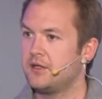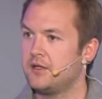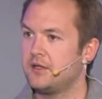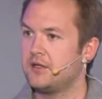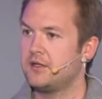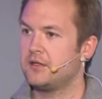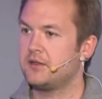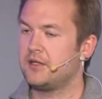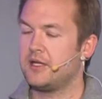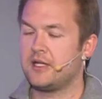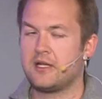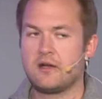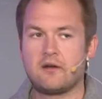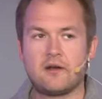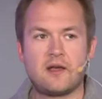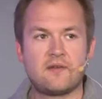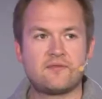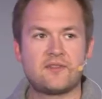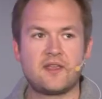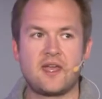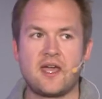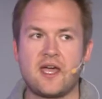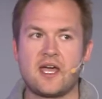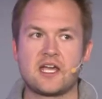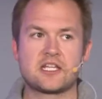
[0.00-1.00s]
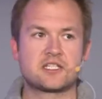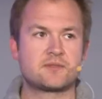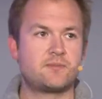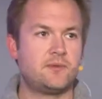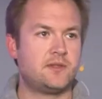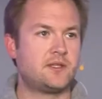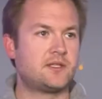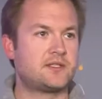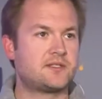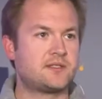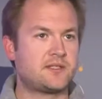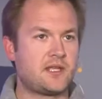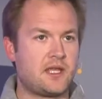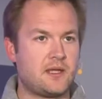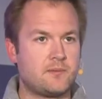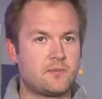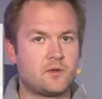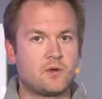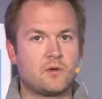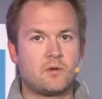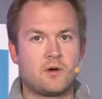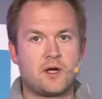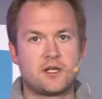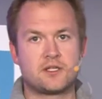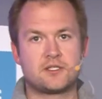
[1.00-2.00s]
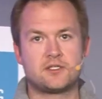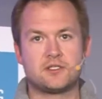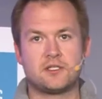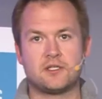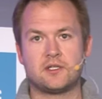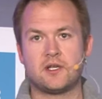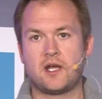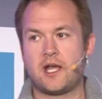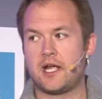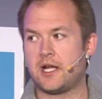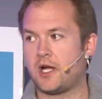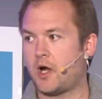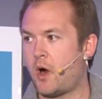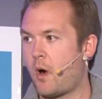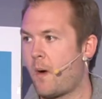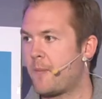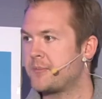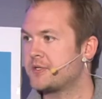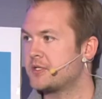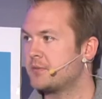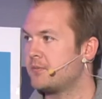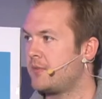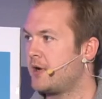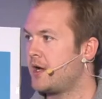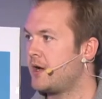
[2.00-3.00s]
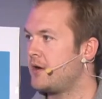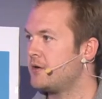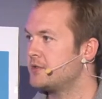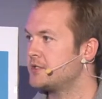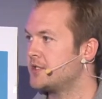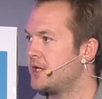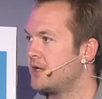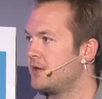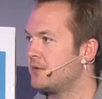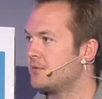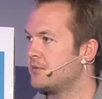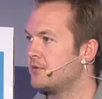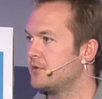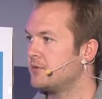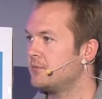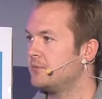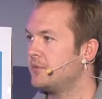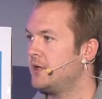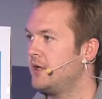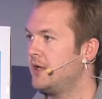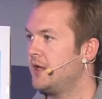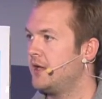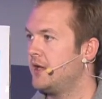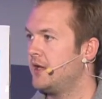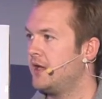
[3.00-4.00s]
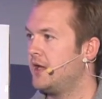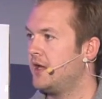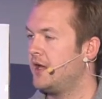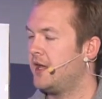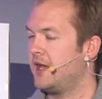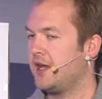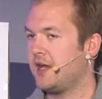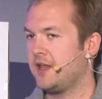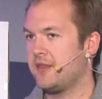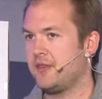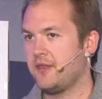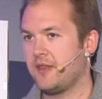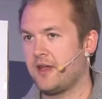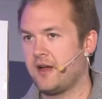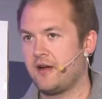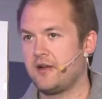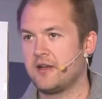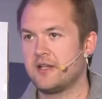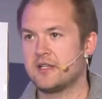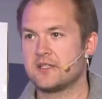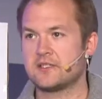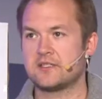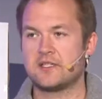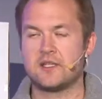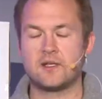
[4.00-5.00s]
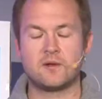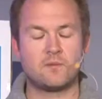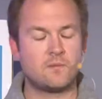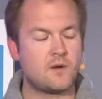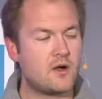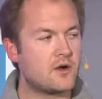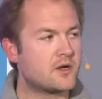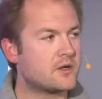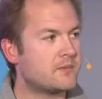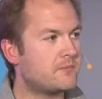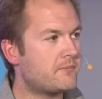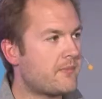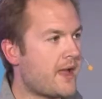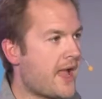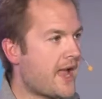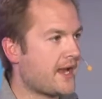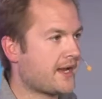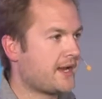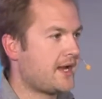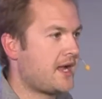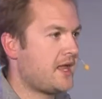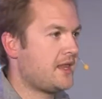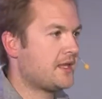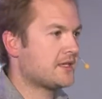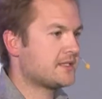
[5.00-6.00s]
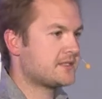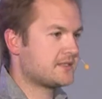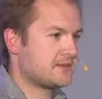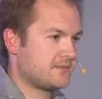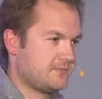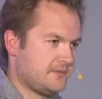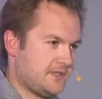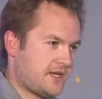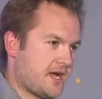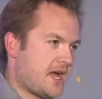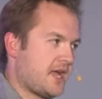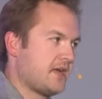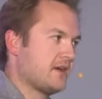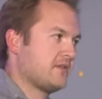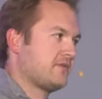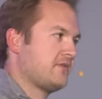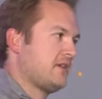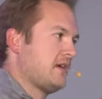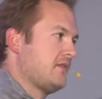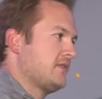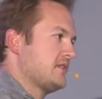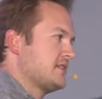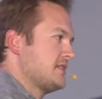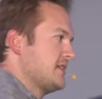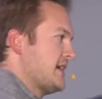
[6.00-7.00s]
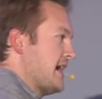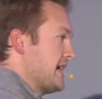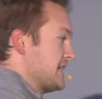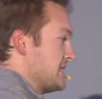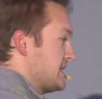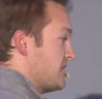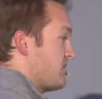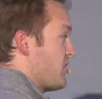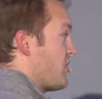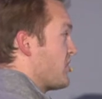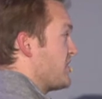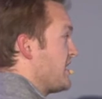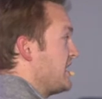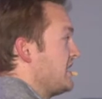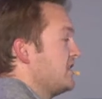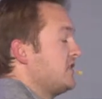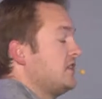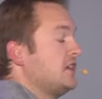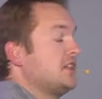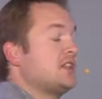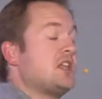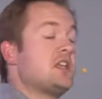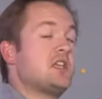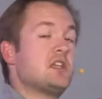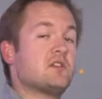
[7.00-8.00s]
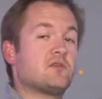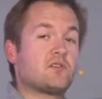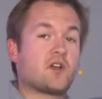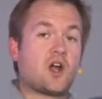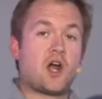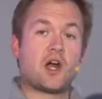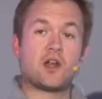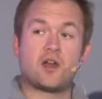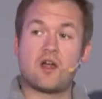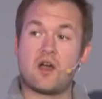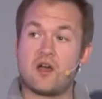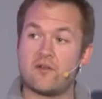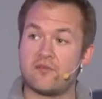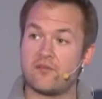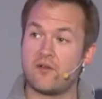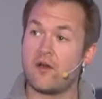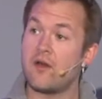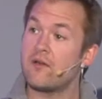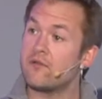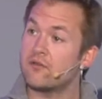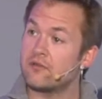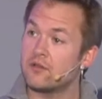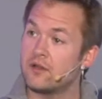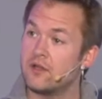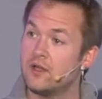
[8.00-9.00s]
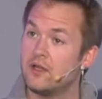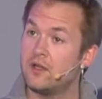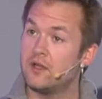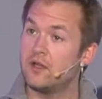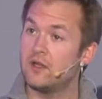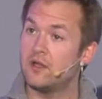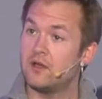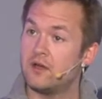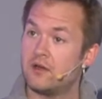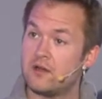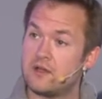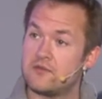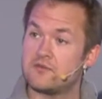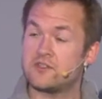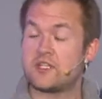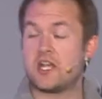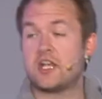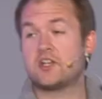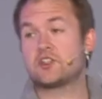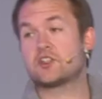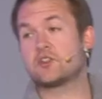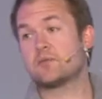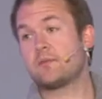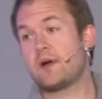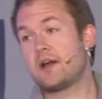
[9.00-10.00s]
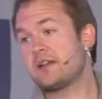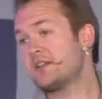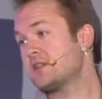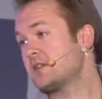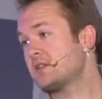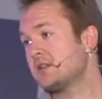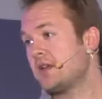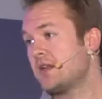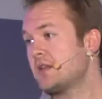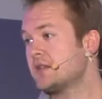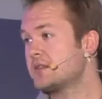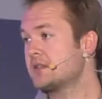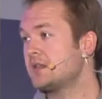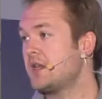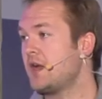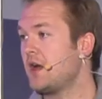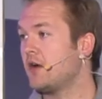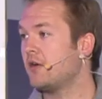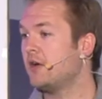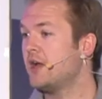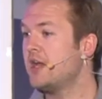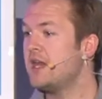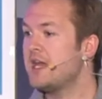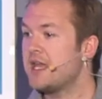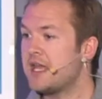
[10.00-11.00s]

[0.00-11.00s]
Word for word: They don't have to ask me the same question. I go up to my hotel room, and there it is saying, Welcome back, Alex. We got your favorite snacks. If there's anything that you've gone off of or you've changed your mind, just let us know.